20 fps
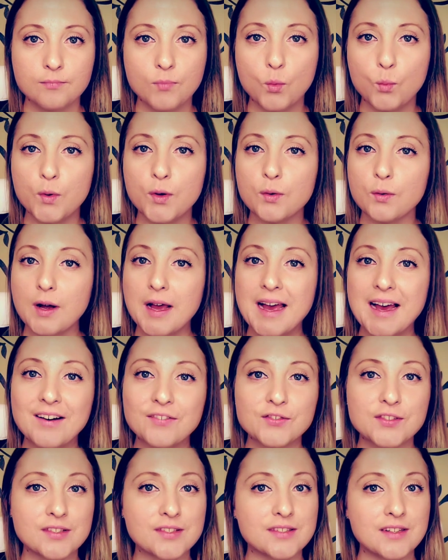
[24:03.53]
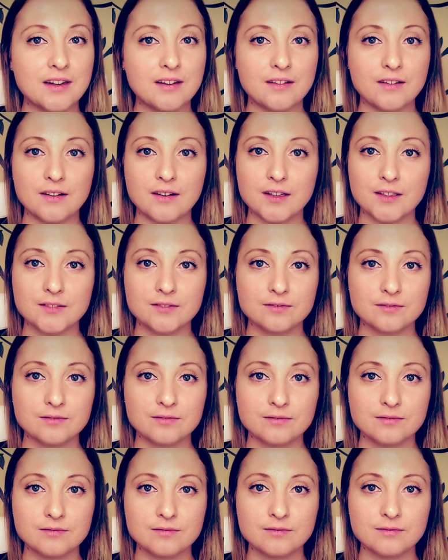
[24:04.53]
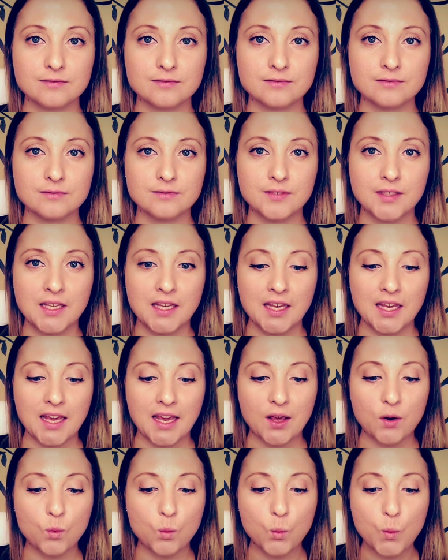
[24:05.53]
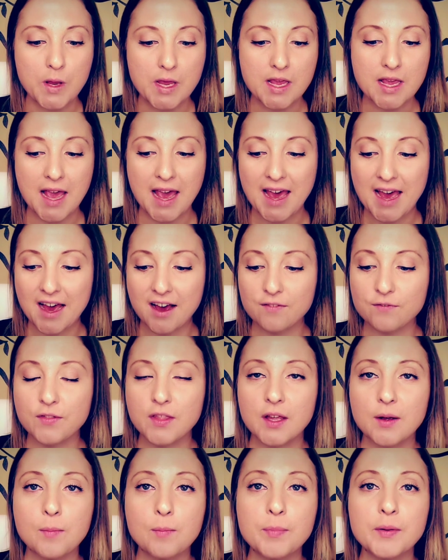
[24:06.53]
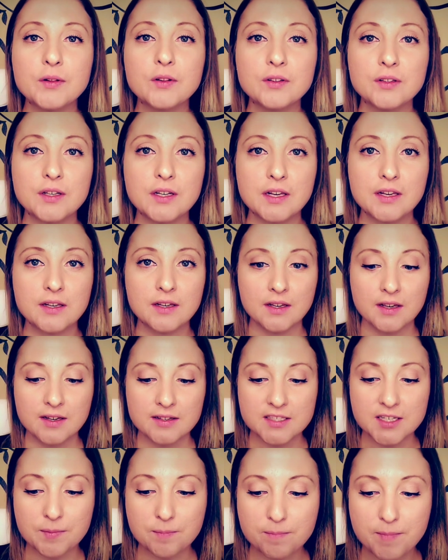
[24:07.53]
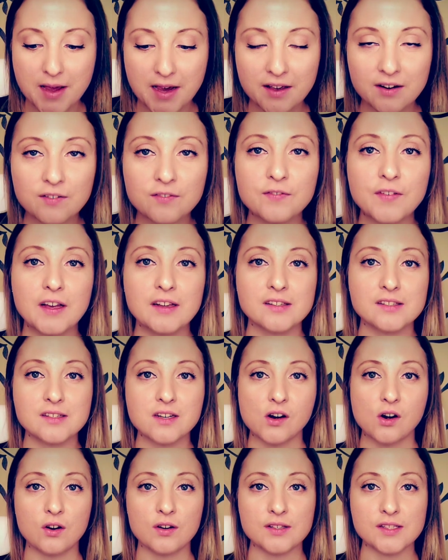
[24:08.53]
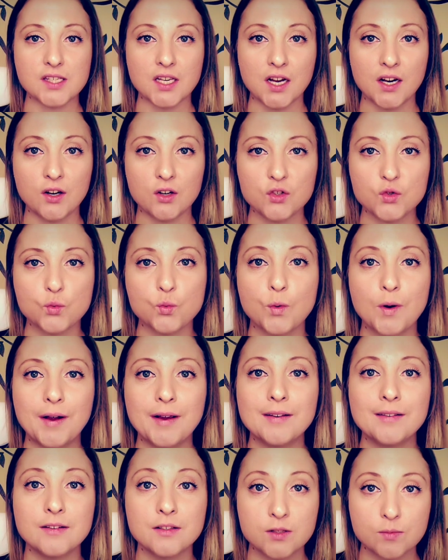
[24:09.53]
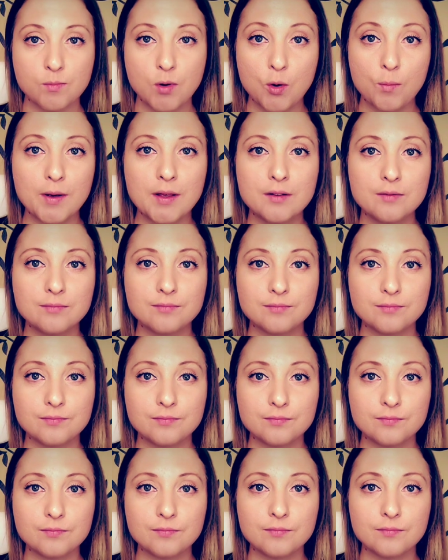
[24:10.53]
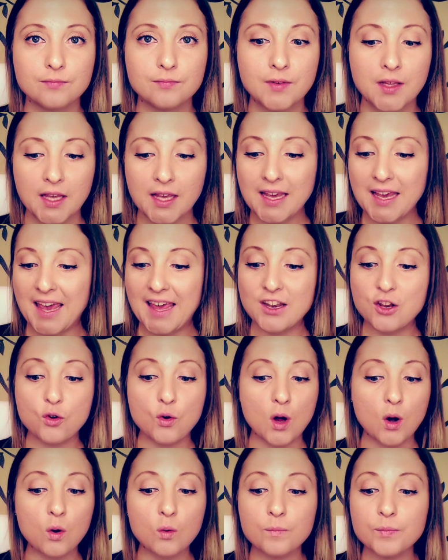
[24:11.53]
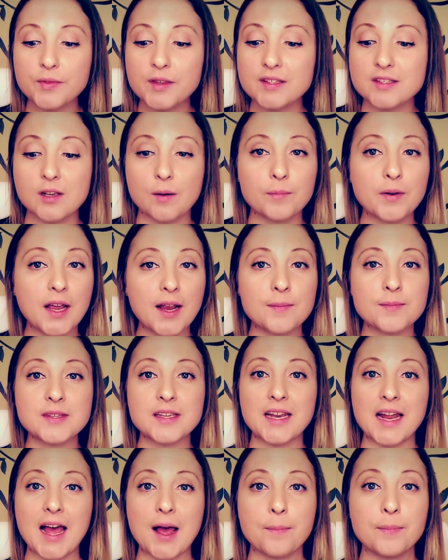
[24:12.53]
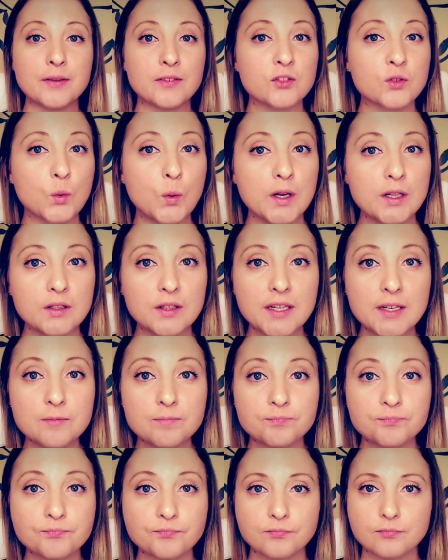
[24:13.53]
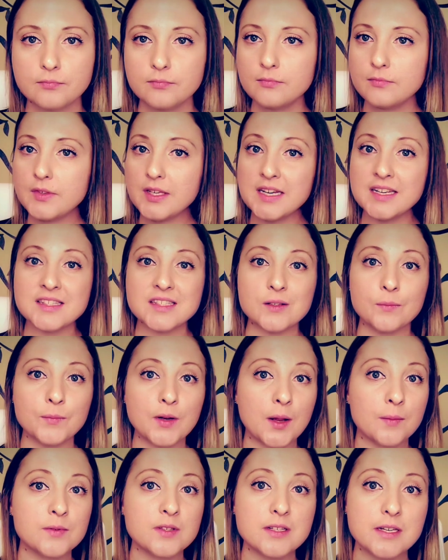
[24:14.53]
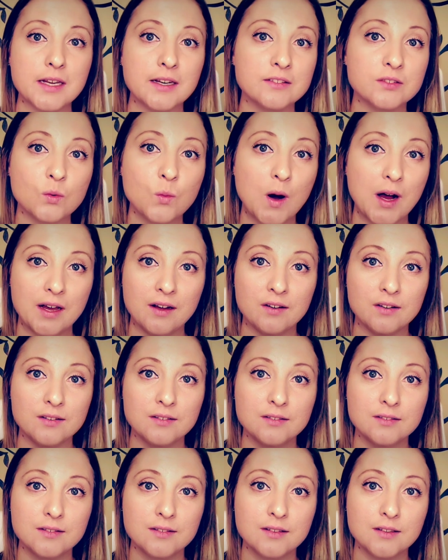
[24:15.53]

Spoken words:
But we don't have to stay there. And we have the ability to manifest our desires right this moment. And sometimes it happens quickly and sometimes it takes a while.